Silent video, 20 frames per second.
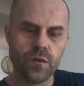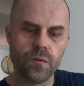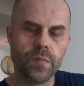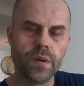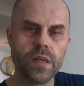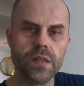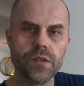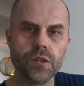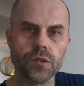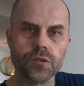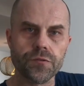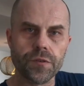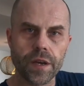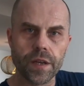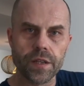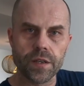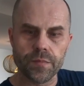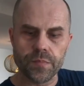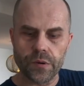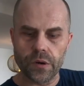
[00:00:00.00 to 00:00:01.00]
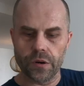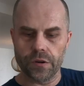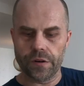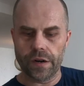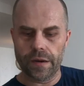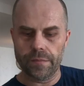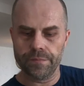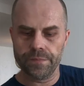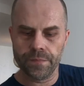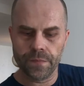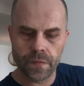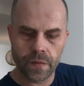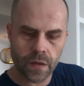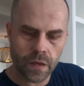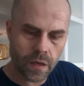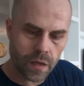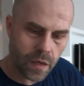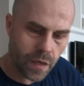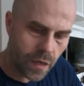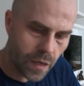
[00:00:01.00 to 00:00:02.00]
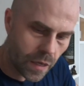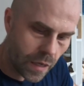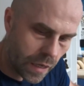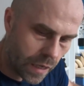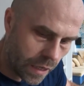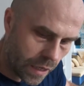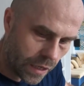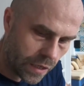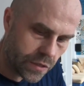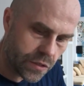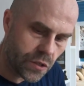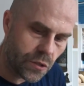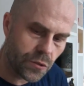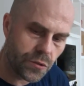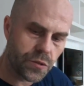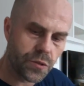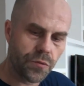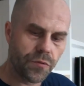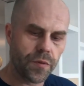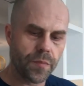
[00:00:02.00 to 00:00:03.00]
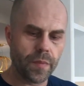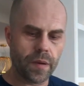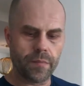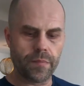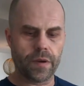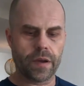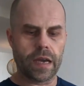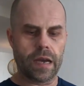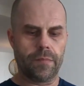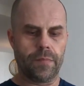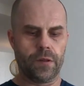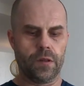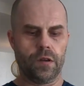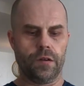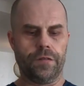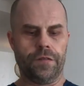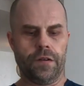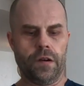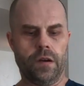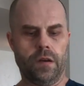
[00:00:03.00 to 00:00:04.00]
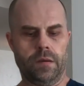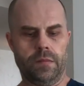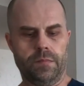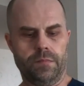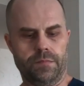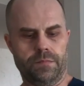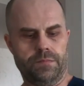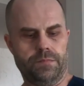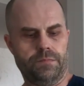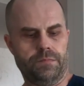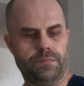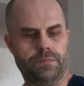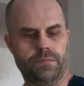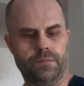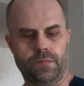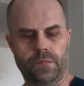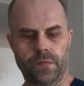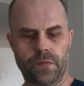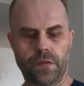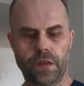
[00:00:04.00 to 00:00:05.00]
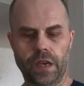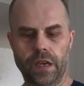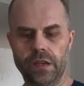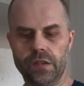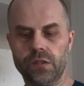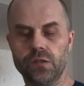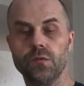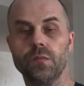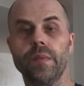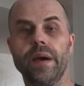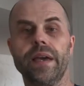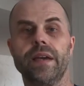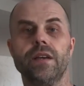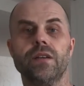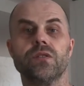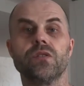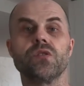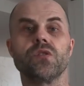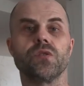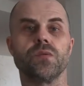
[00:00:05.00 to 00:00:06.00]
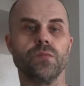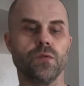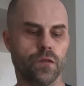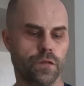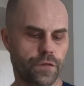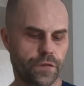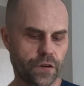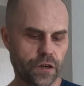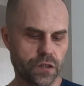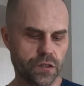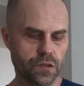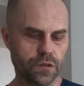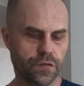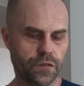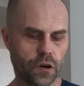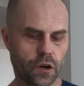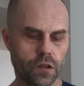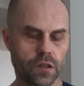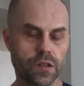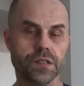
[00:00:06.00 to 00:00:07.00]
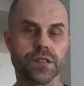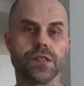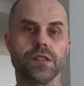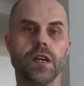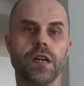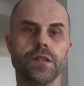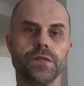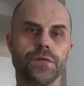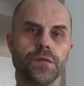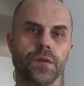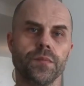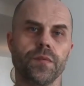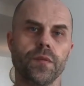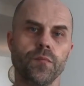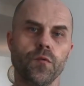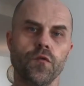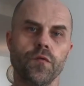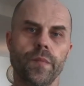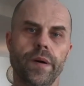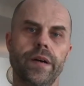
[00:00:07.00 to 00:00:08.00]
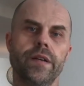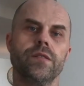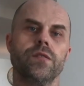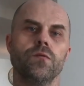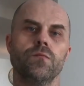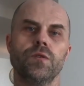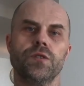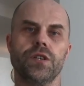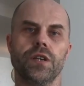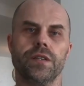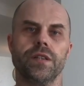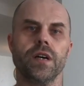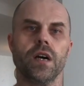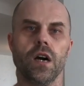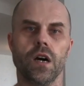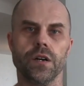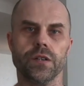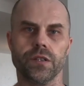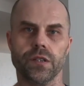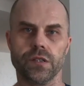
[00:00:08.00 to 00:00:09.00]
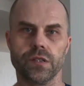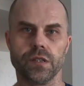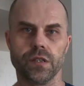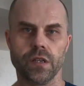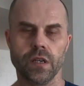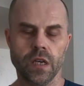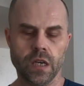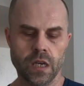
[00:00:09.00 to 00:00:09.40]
you build your training program, it's good to remember a couple of things to make it smooth. First of all, start from the movements which are the hardest.